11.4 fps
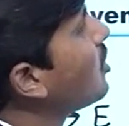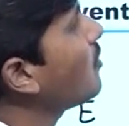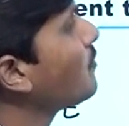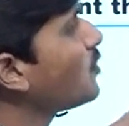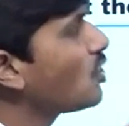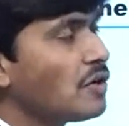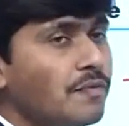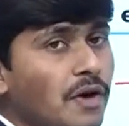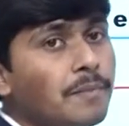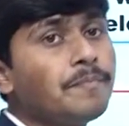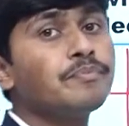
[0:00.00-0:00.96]
of
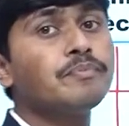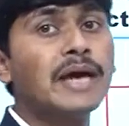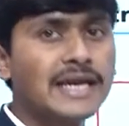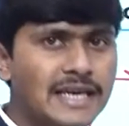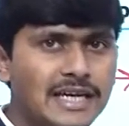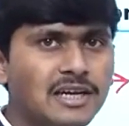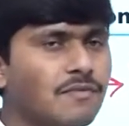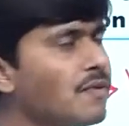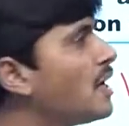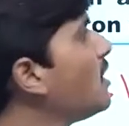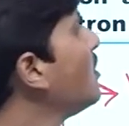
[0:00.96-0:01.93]
uniform magnetic
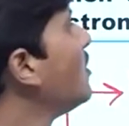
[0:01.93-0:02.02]
field